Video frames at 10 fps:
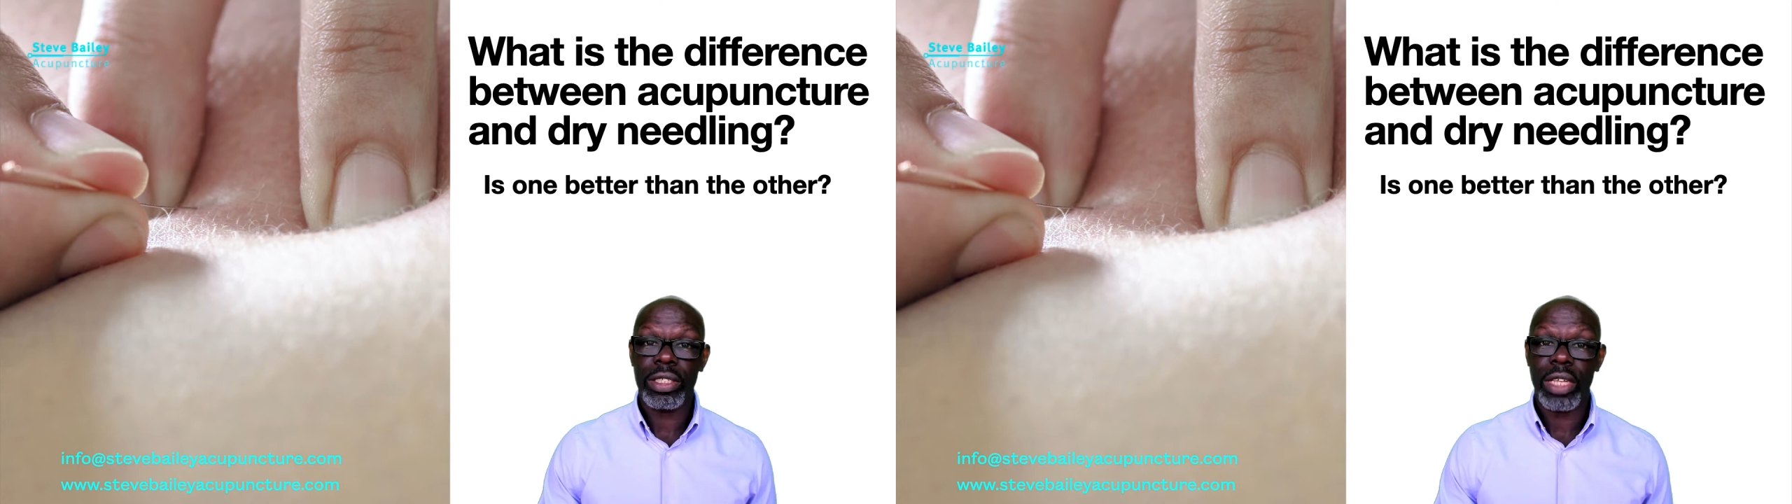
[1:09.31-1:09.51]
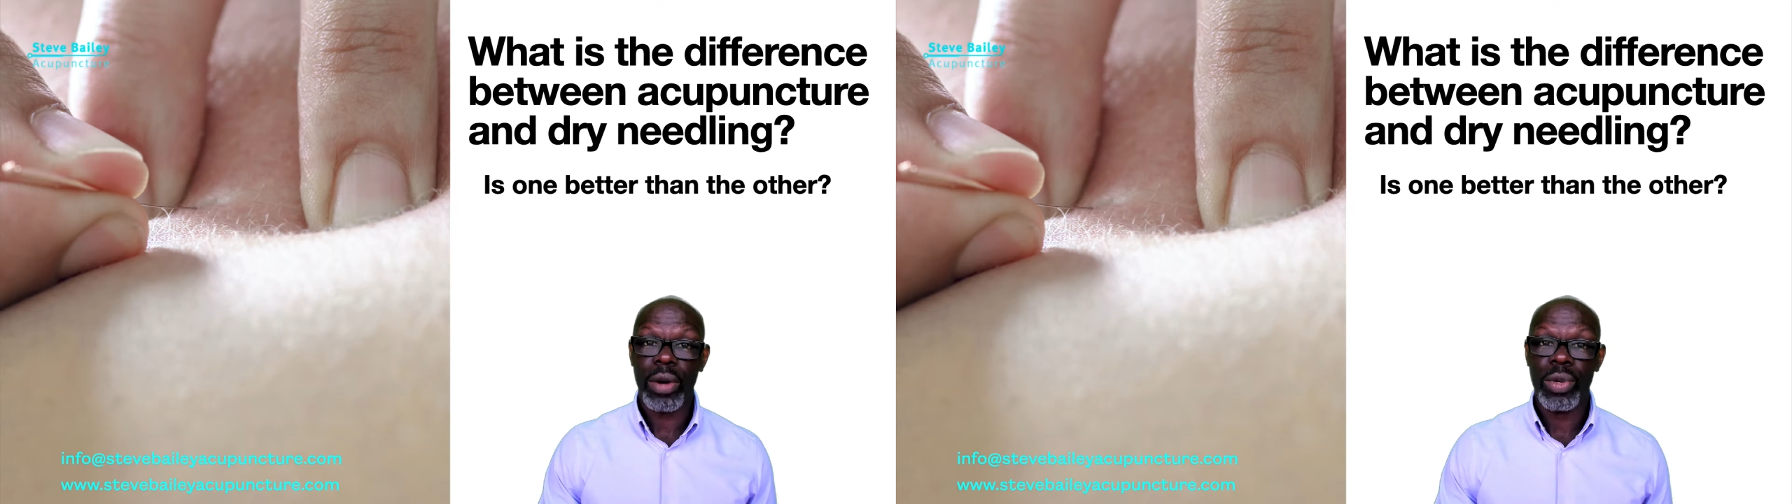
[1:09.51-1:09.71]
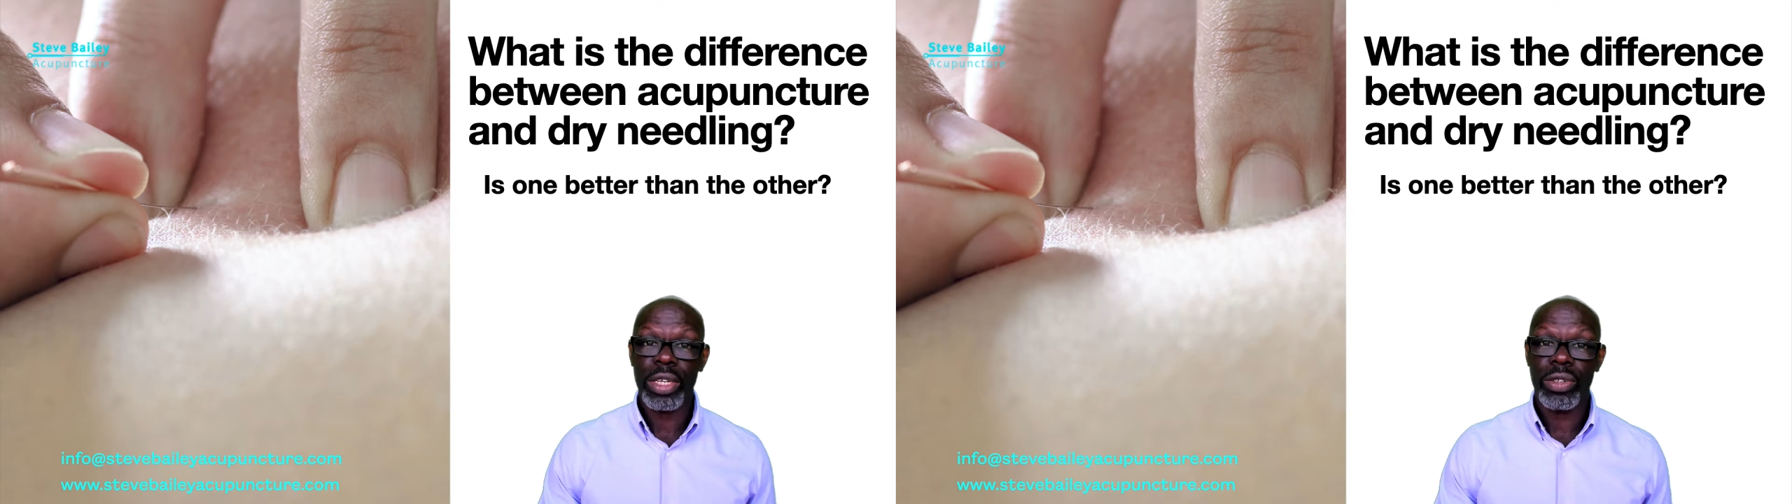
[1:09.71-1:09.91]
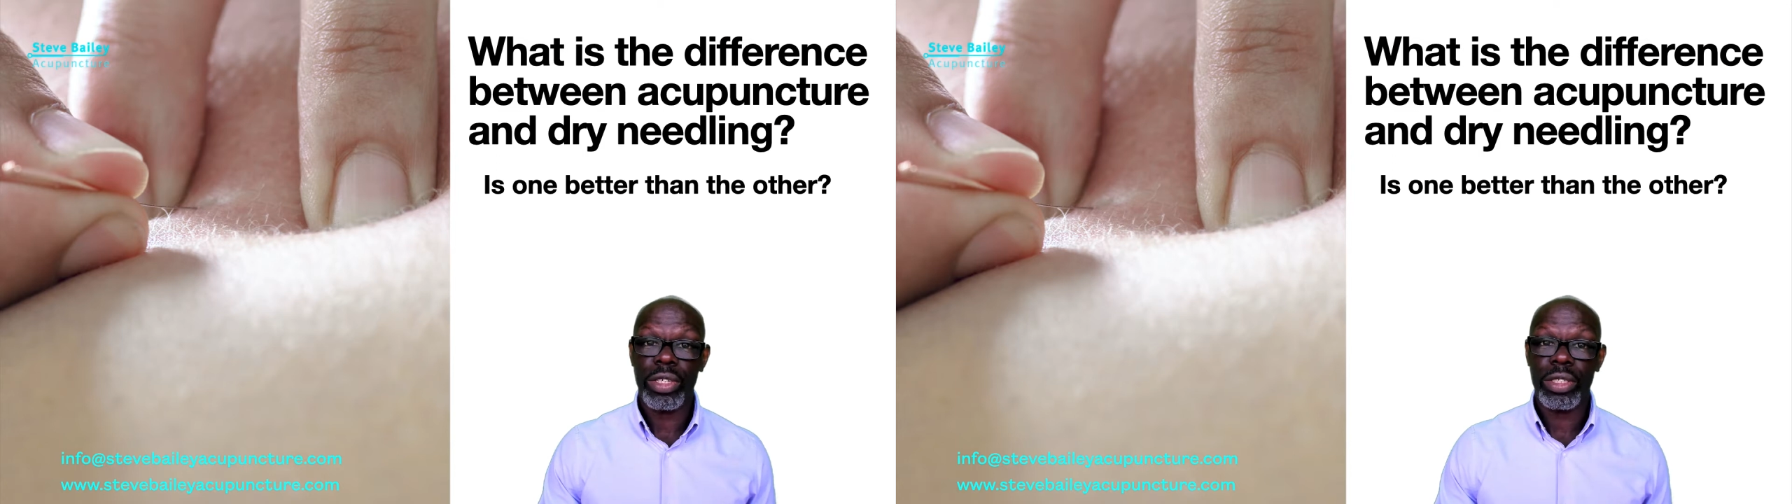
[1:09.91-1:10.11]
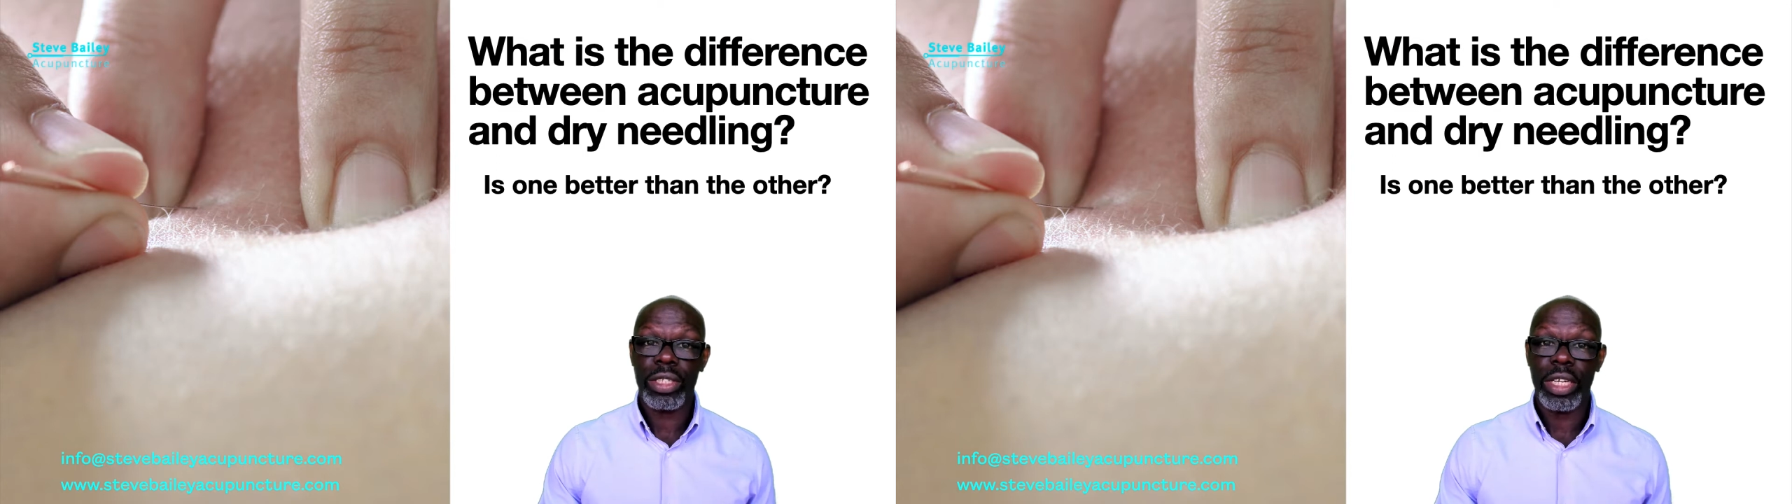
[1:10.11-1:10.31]
that we're going
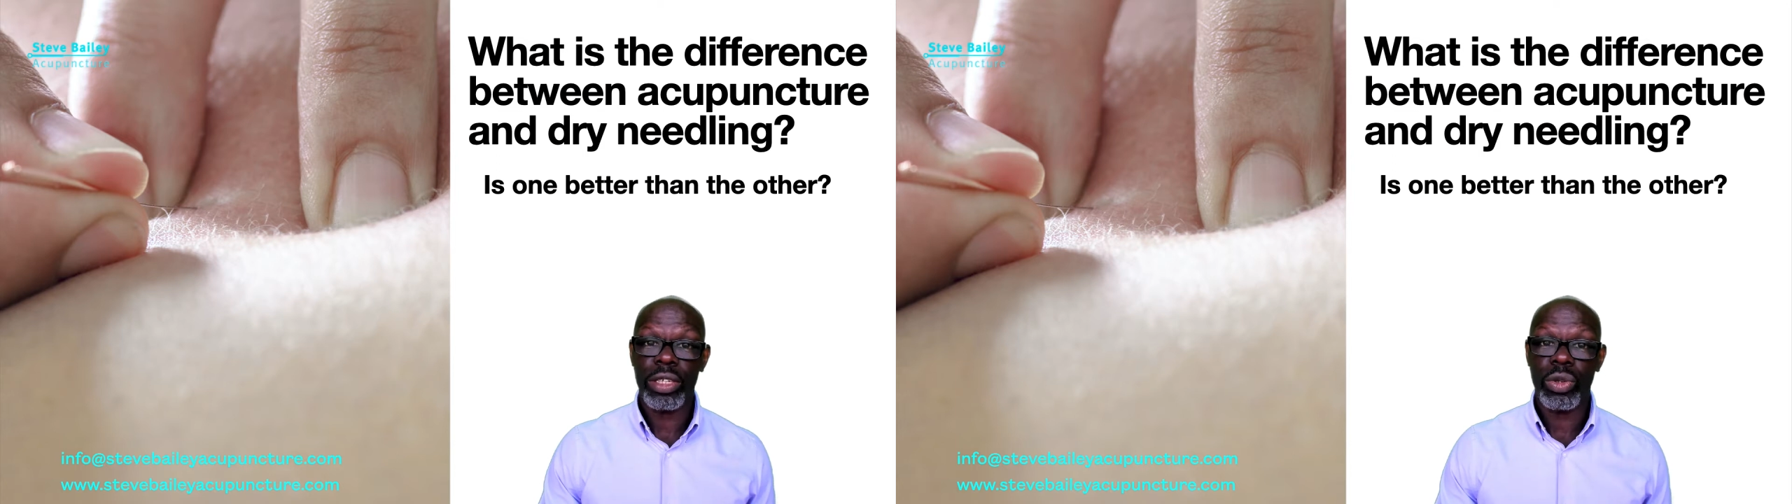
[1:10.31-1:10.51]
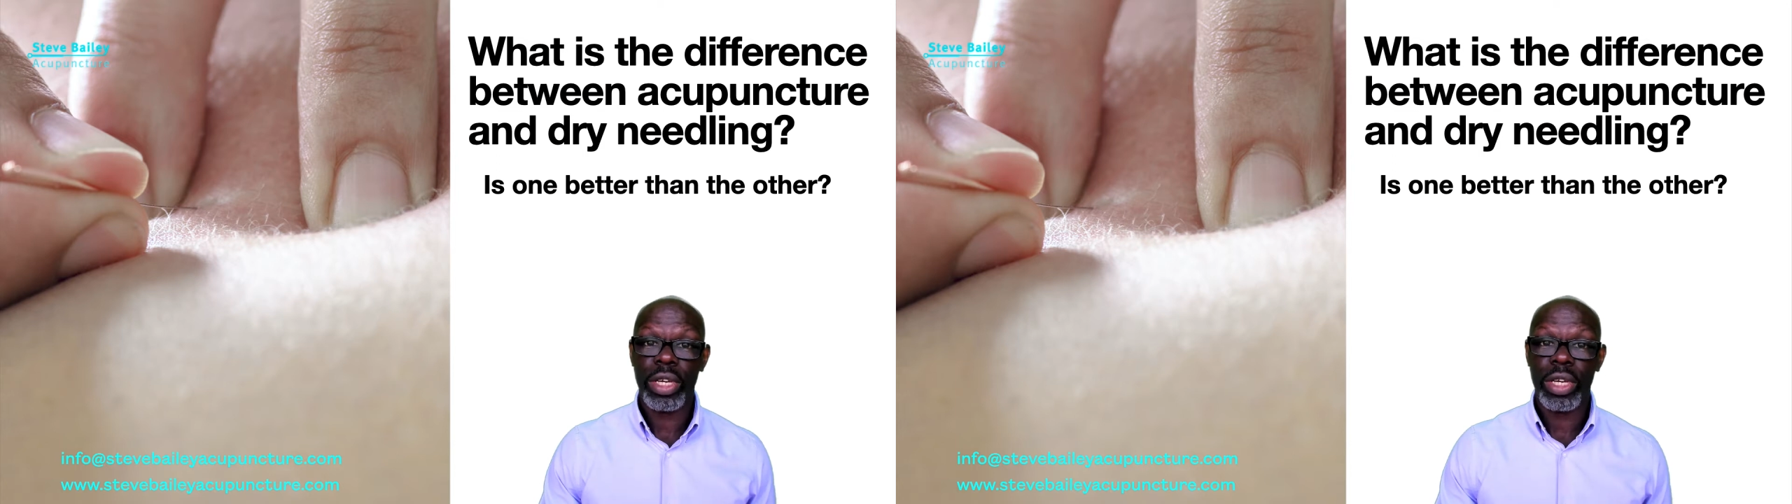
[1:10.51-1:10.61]
to take a look